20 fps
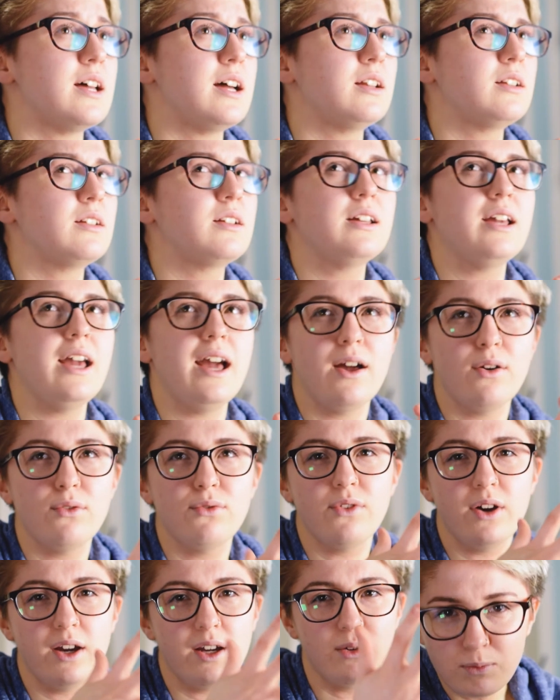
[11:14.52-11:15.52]
And yeah,
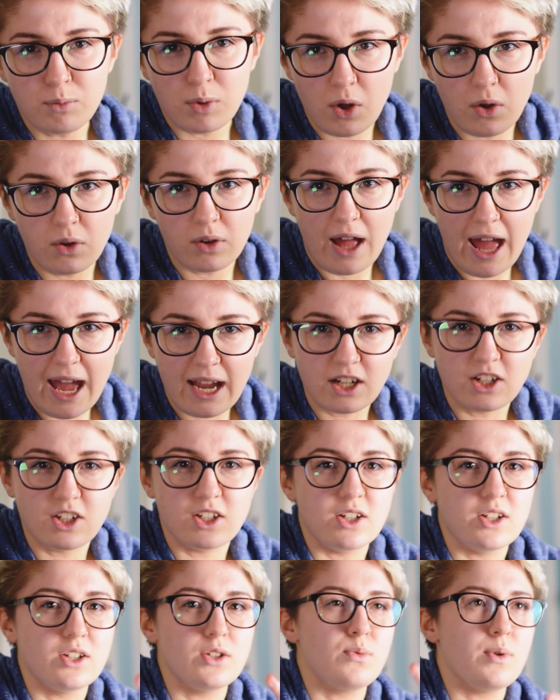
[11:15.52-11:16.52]
fine, we all get
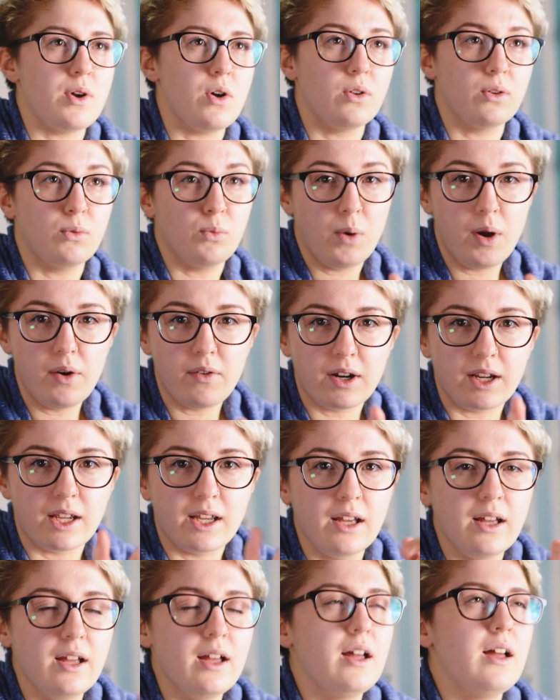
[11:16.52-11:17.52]
anxious, we all worry,
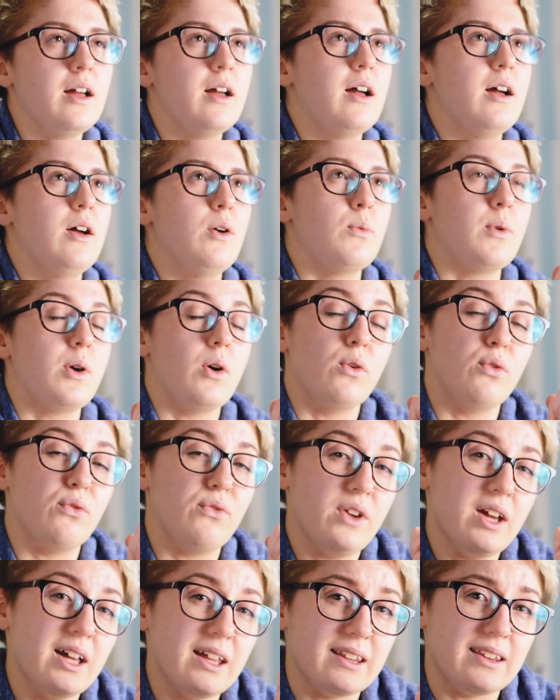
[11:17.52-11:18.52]
we all
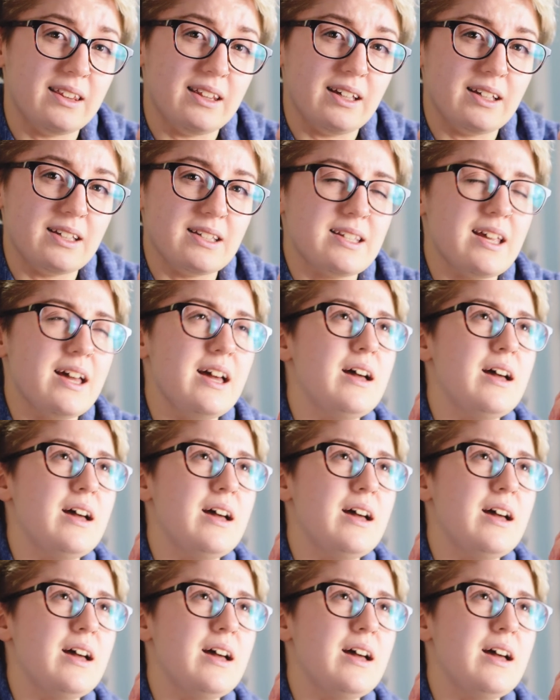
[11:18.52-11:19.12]
fear things.